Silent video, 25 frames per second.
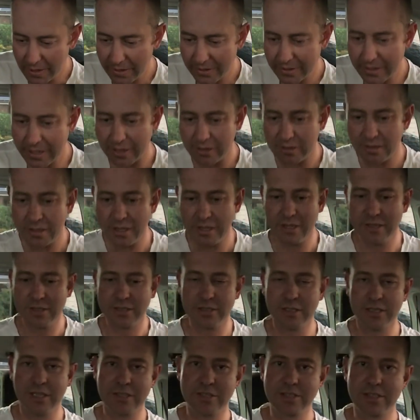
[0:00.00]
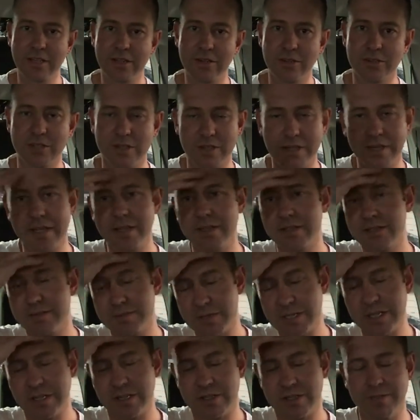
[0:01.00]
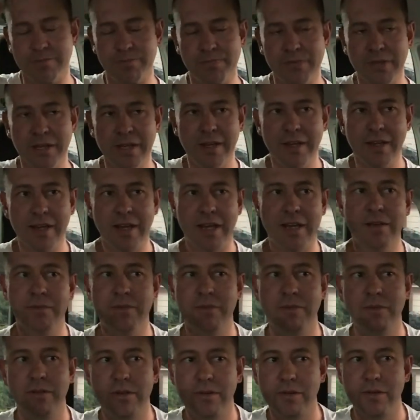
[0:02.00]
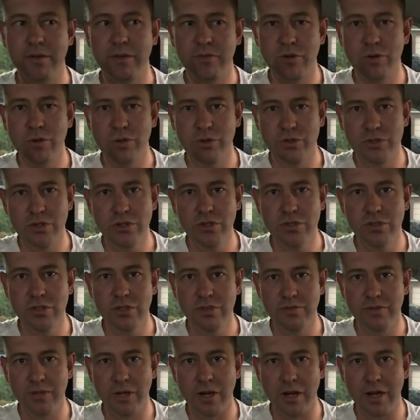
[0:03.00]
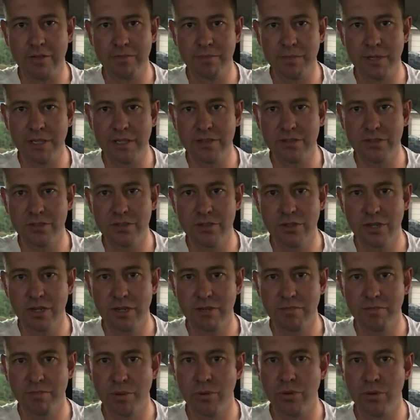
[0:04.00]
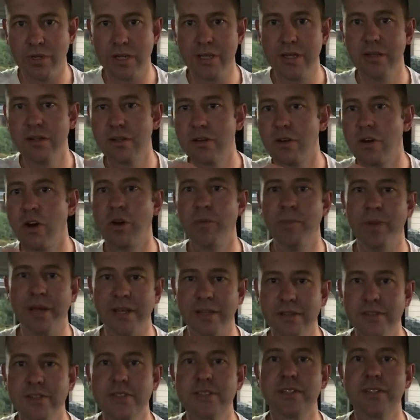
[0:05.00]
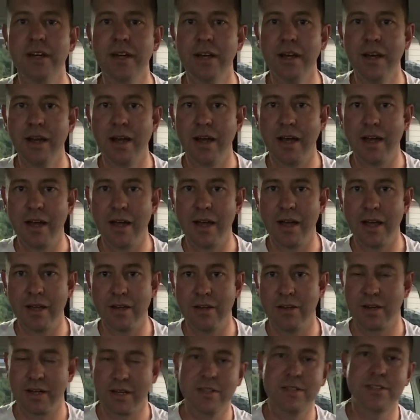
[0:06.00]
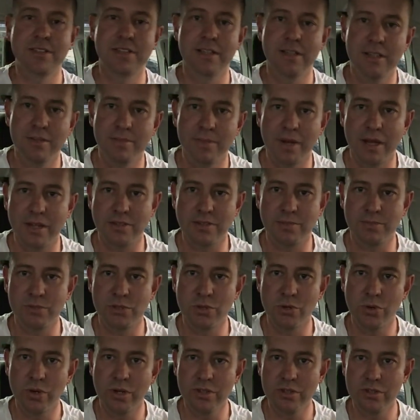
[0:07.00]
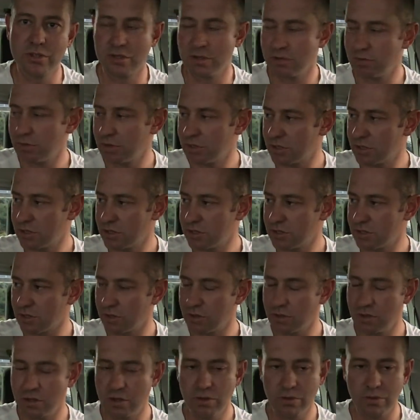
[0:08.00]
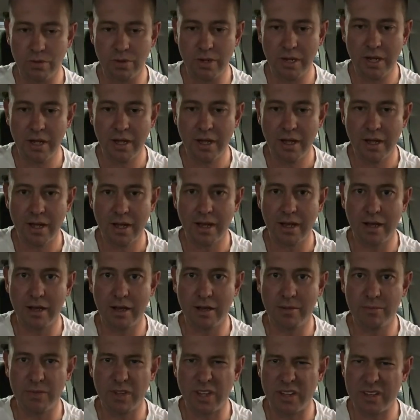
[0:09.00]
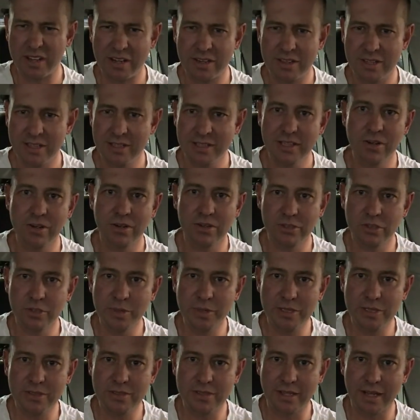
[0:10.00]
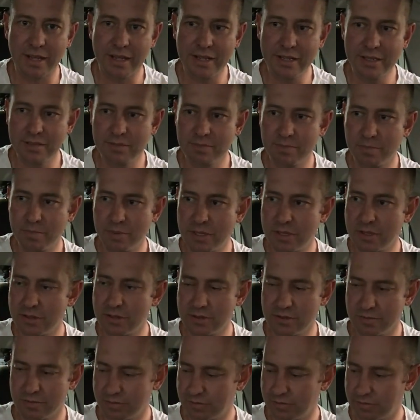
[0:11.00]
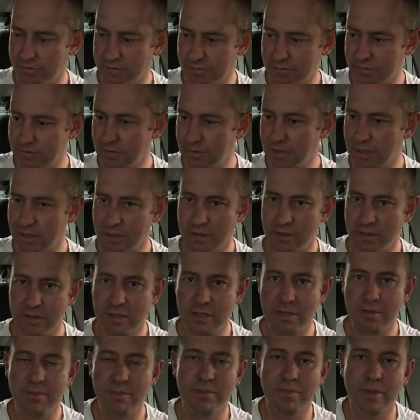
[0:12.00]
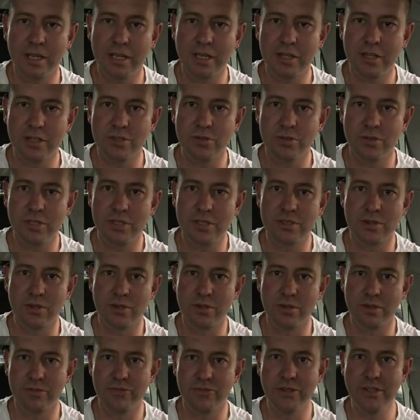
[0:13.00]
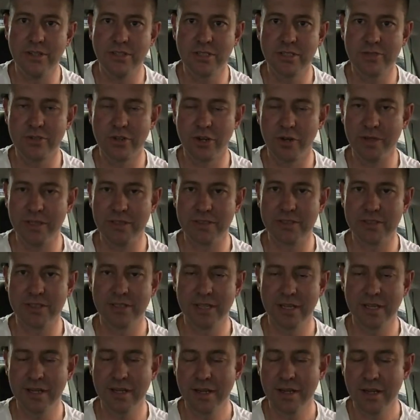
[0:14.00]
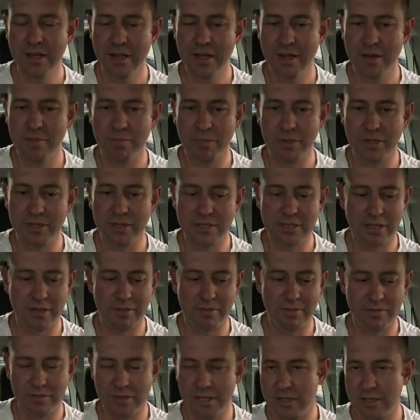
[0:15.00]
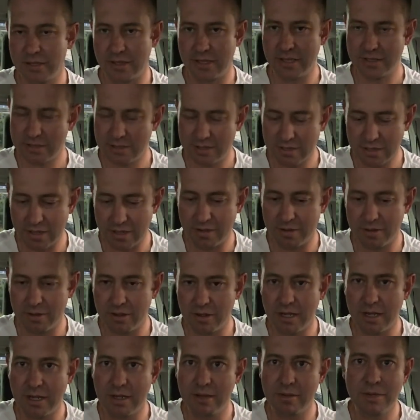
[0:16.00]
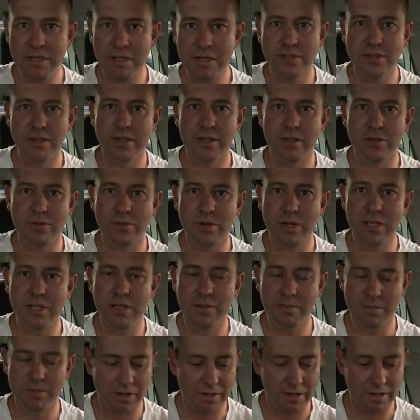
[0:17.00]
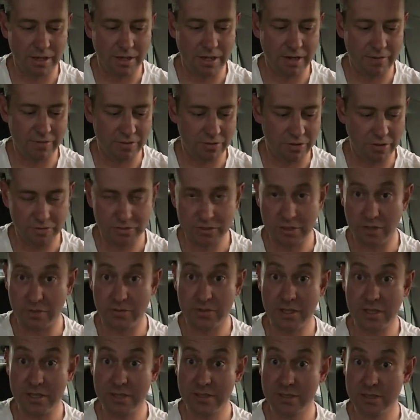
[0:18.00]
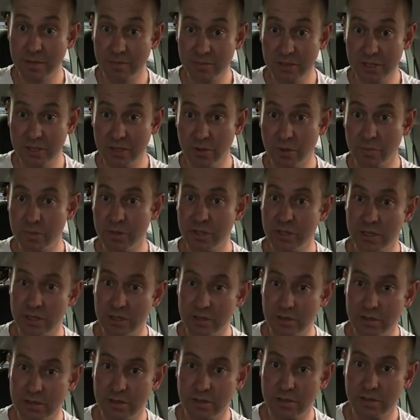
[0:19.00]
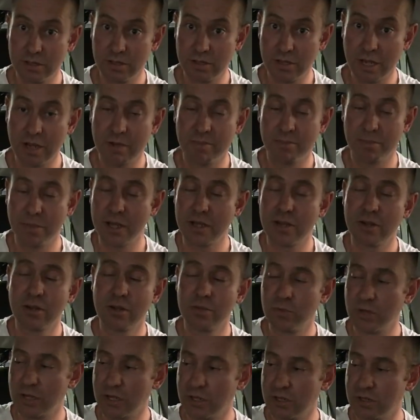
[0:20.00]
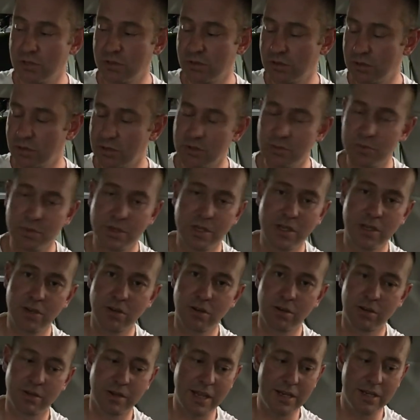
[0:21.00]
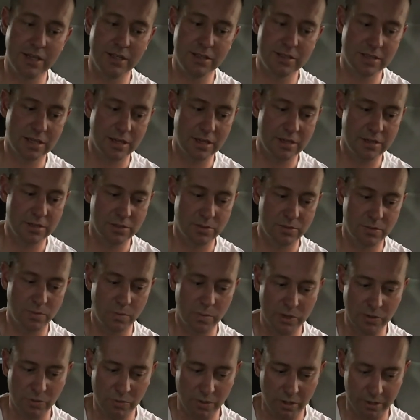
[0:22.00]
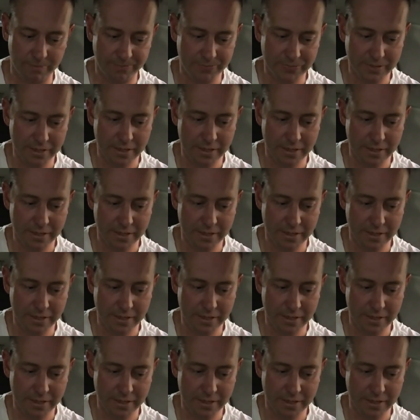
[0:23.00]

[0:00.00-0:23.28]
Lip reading: Now, let's get on to the next section. And of course, YouTube Live means you can put in comments and I can see them as I'm talking to you, which is so cool. I think they're a little bit delayed because of, I don't know, they're making sure there's no offensive comments in there. But nonetheless, it means I can read them and I can cover it off. So if there's something you want me to come back on, we can do it, because we can go on any tangent we want.